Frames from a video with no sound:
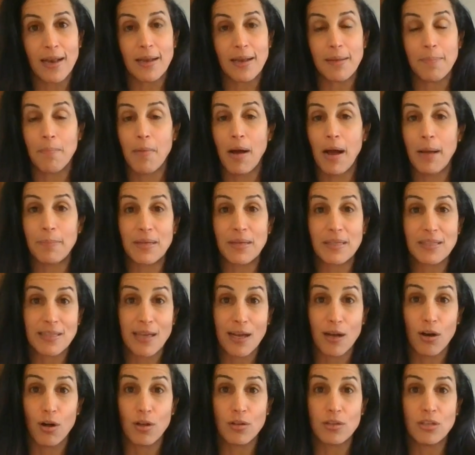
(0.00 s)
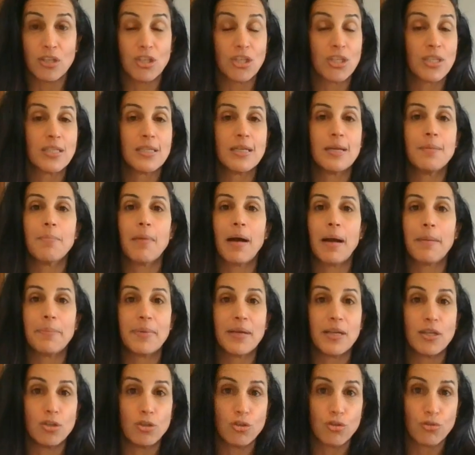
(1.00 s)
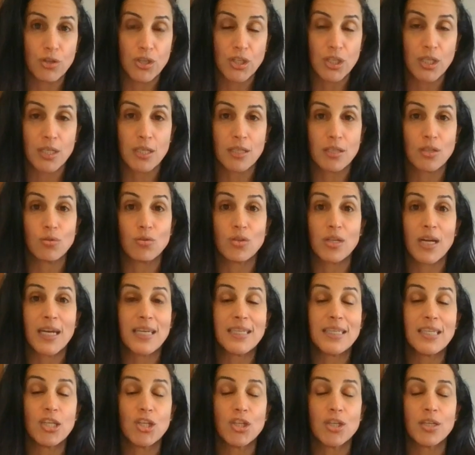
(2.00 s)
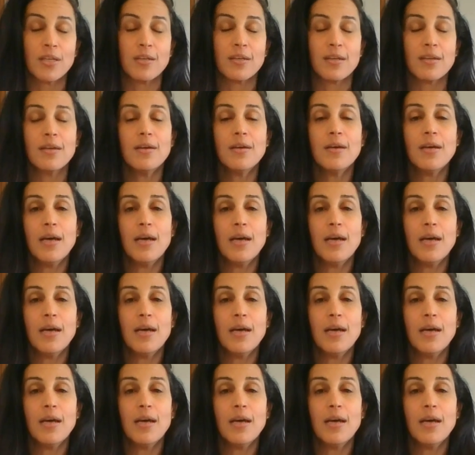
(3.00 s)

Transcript: It might be a psychologist, it might be a nutritionist or dietitian,